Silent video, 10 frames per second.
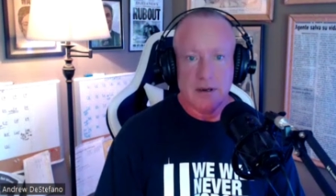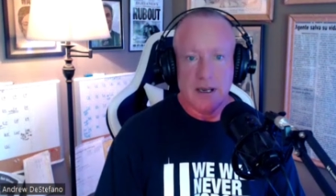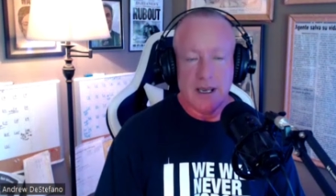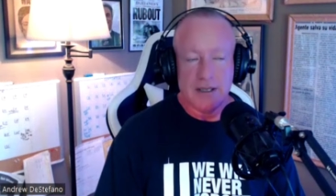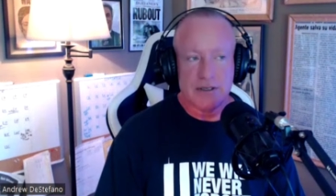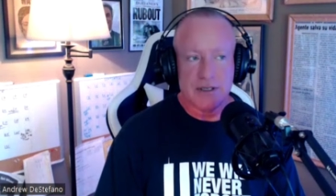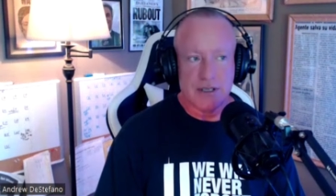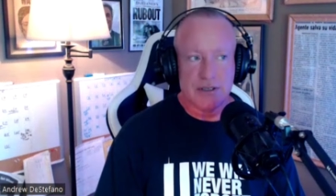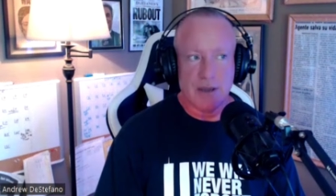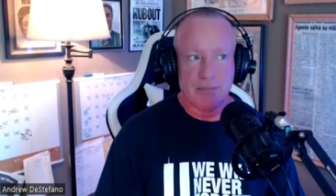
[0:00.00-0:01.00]
It's
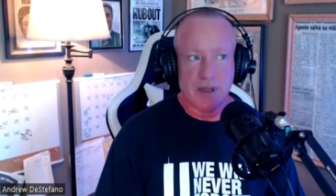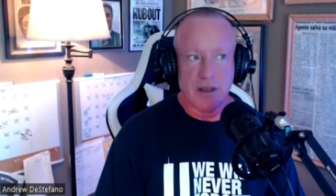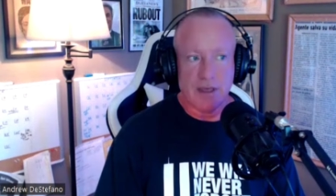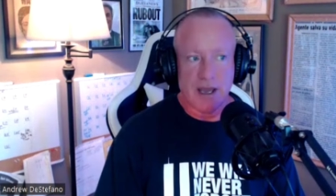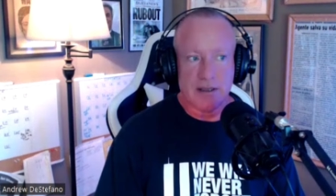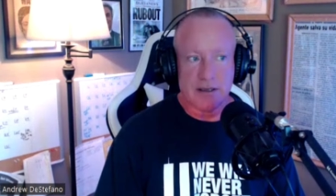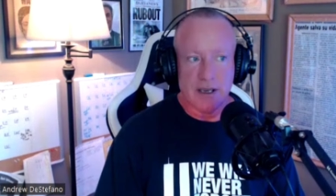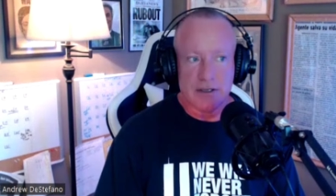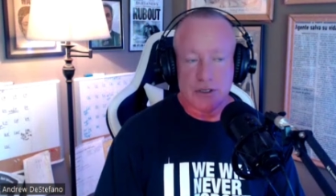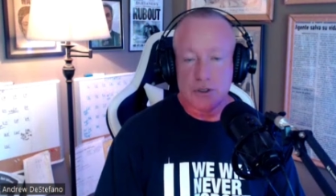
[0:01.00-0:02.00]
it's something that uh,
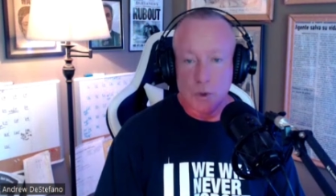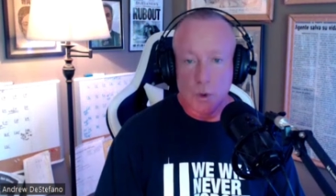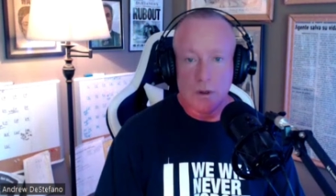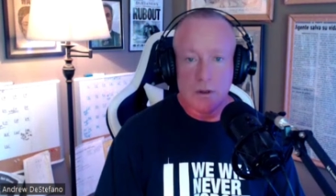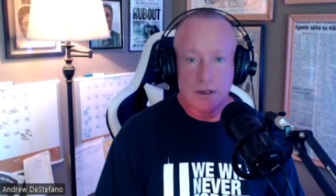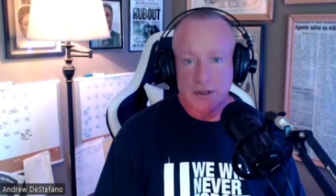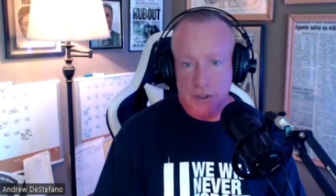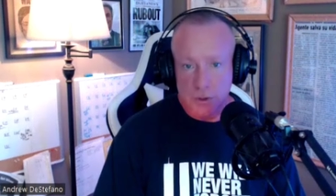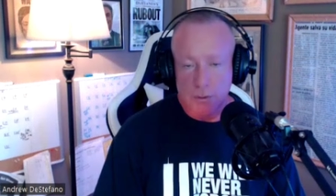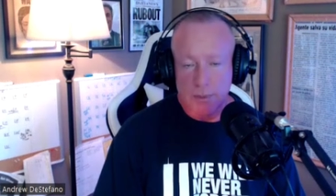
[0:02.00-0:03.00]
it's a tool in the
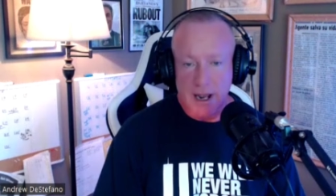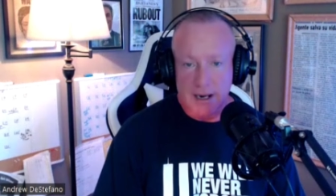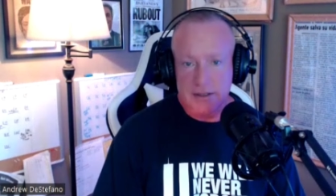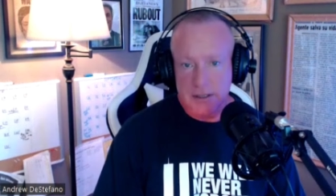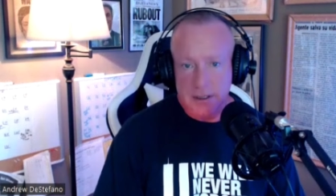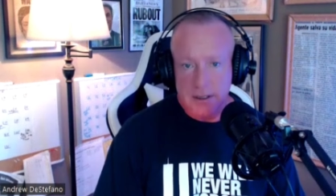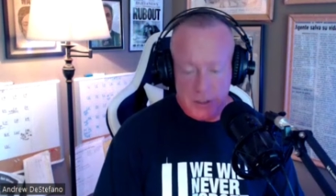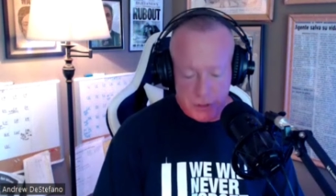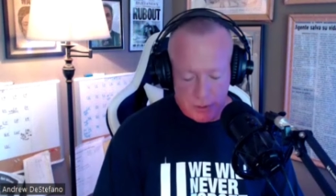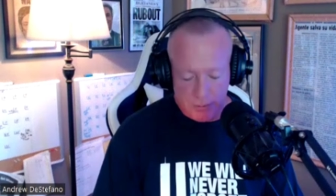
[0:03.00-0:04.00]
toolbox.
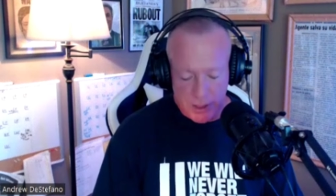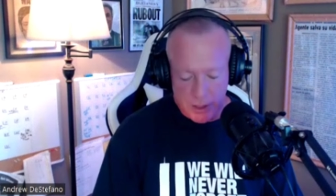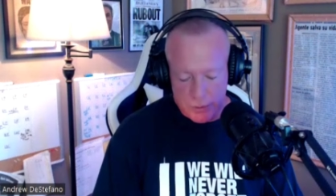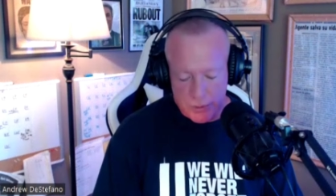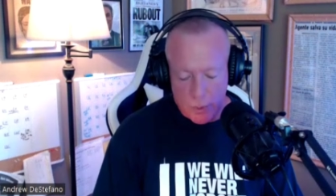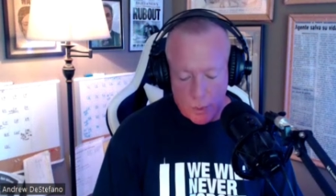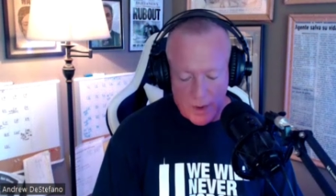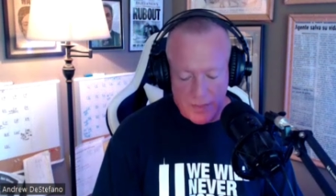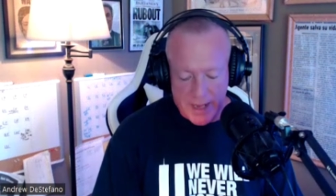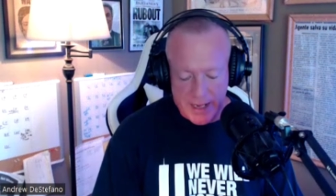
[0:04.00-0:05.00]
It should be used
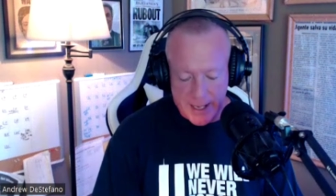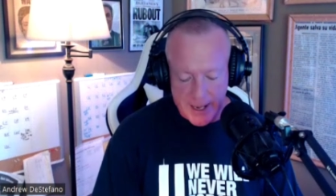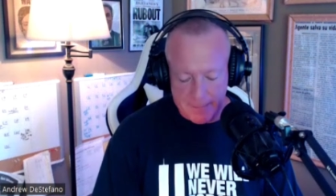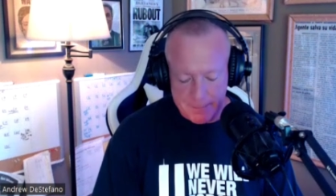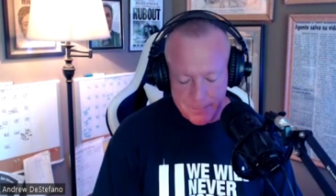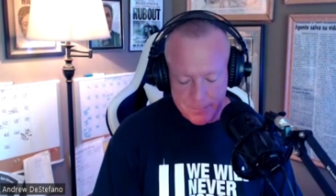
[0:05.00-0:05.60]
when they can.